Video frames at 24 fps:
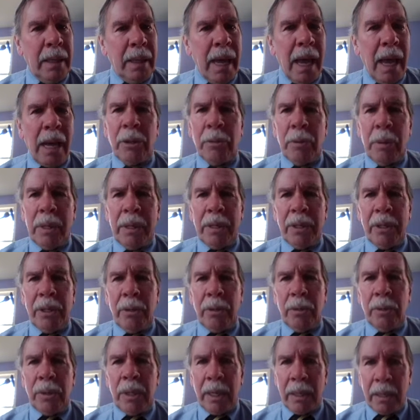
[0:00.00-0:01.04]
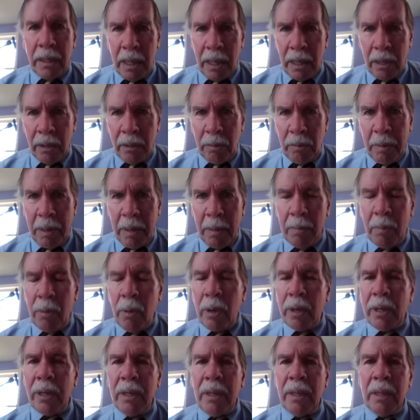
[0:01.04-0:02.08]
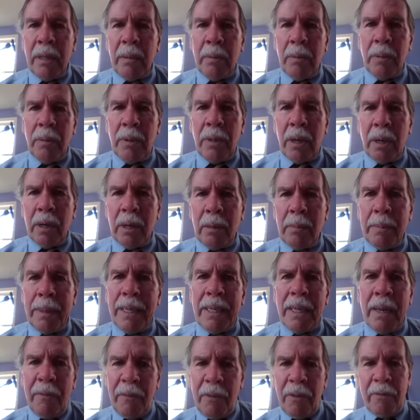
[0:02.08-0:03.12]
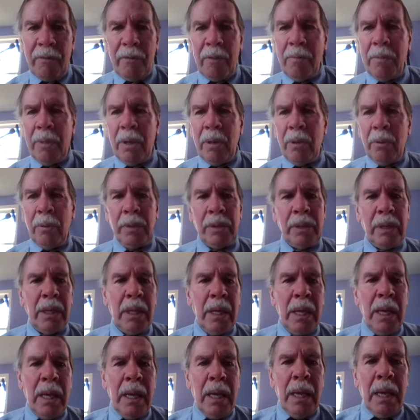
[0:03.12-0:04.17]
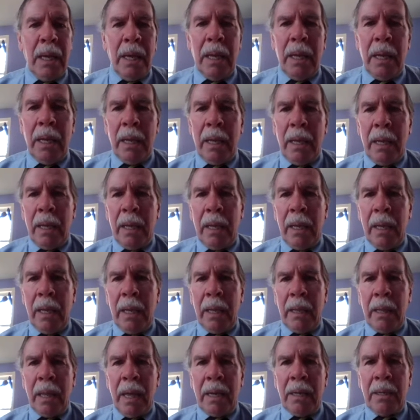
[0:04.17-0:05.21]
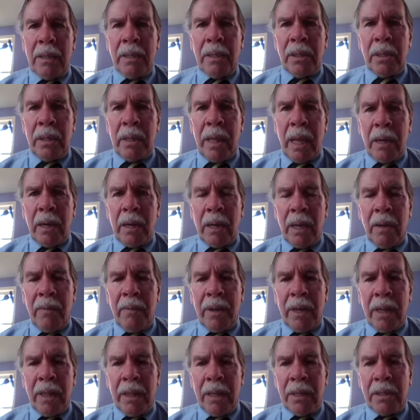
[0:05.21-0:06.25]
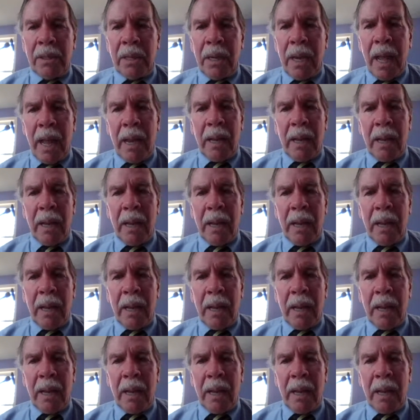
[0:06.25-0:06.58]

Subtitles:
the actual issues that tend to be important in the moot are a little bit different from those that are given in this